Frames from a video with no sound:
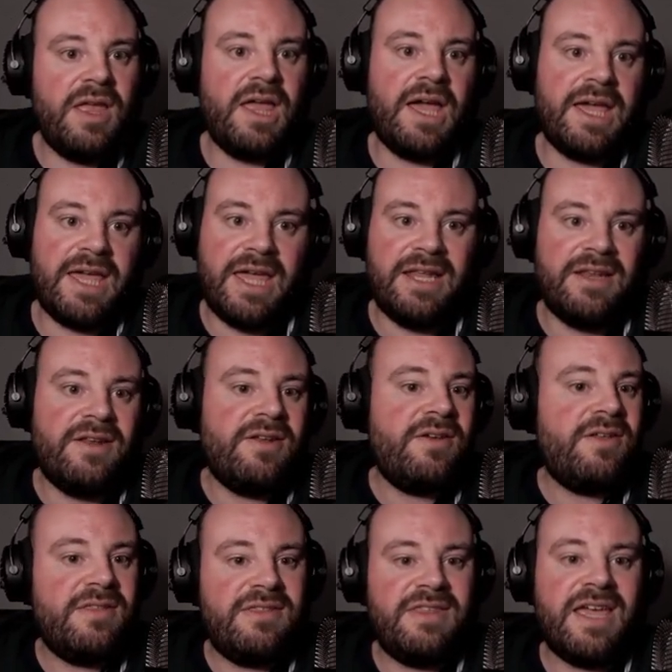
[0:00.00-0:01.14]
again,
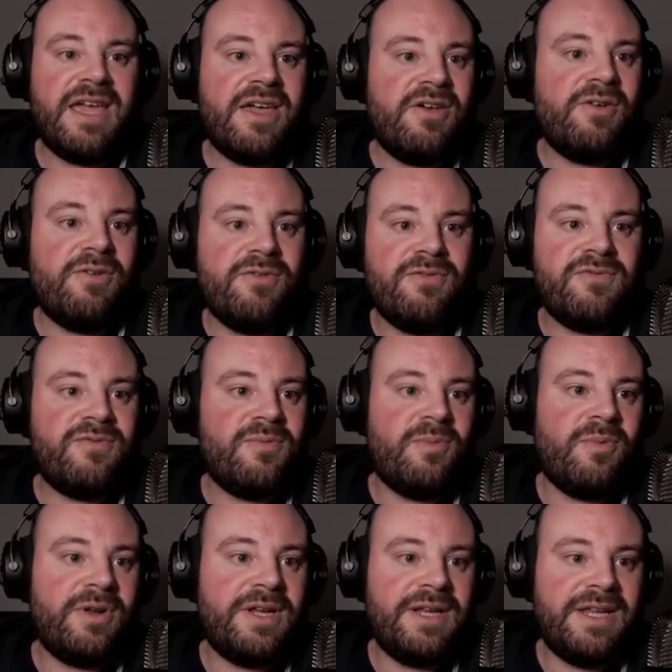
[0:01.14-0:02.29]
think of
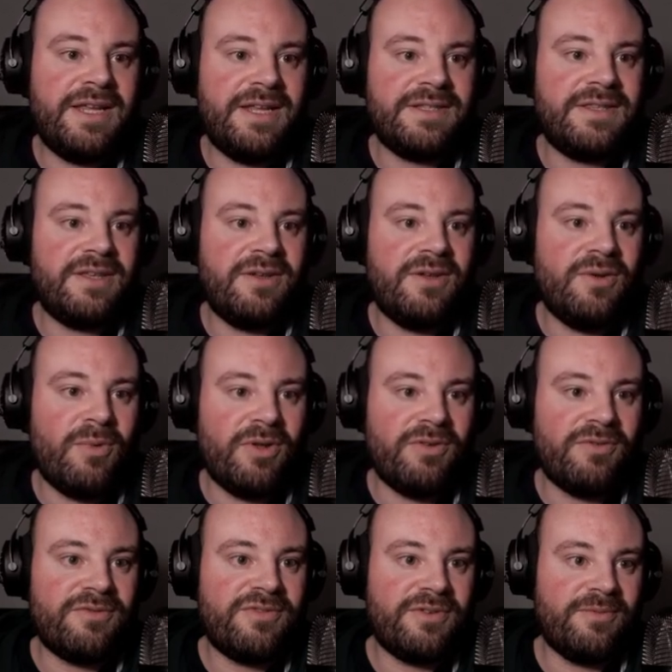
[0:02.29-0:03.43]
what it is that you
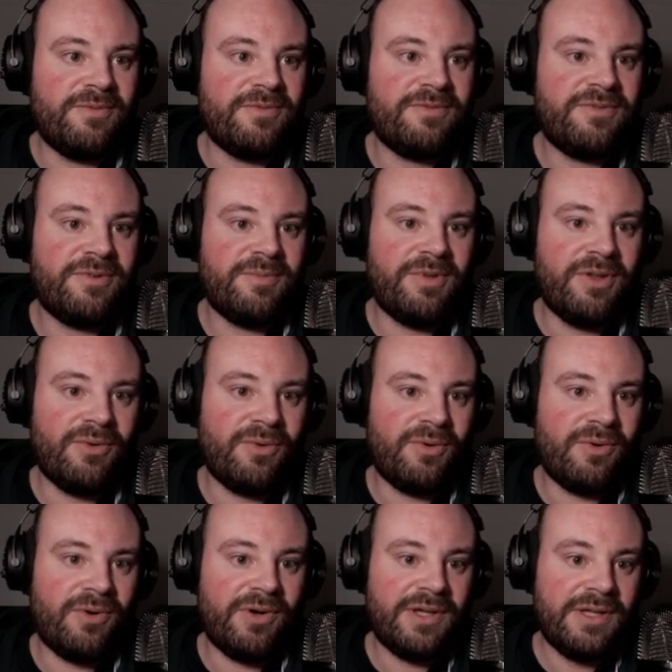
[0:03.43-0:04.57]
want from
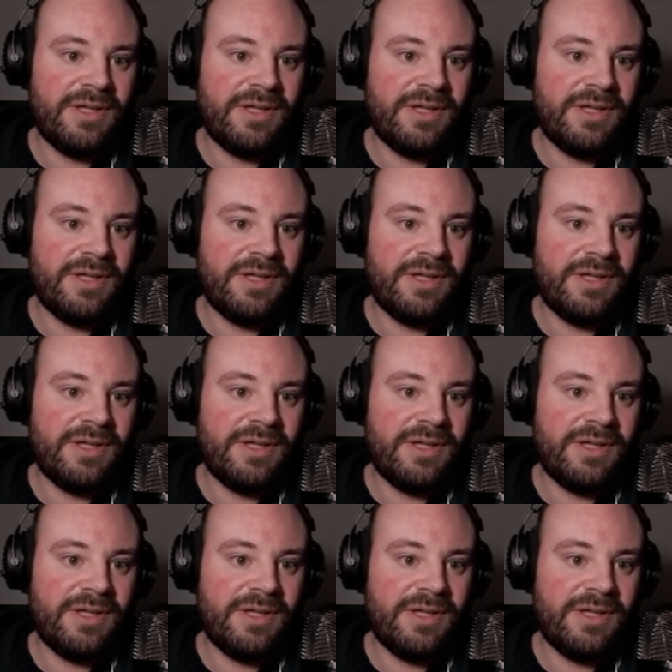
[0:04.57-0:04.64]
your